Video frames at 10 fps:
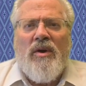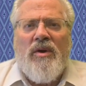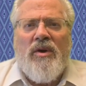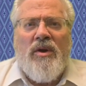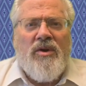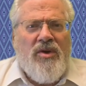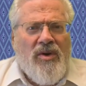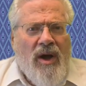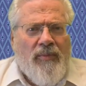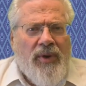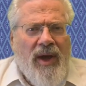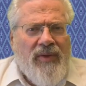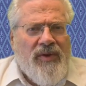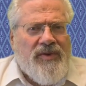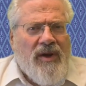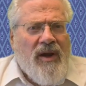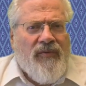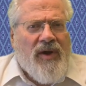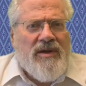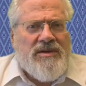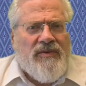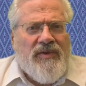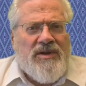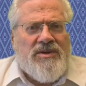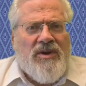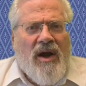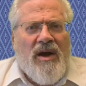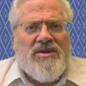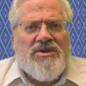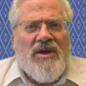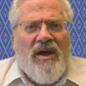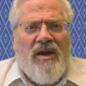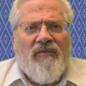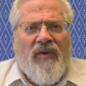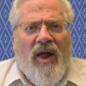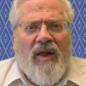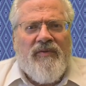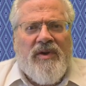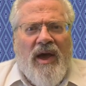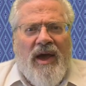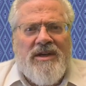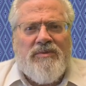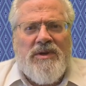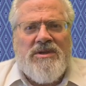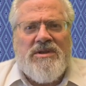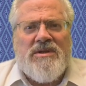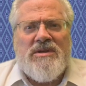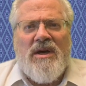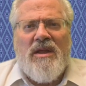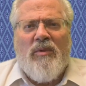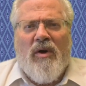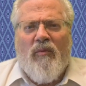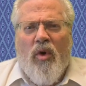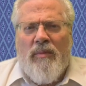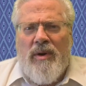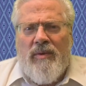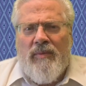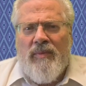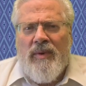Do you comprehend the significance of this large, involved chiasmus in the Book of Mormon?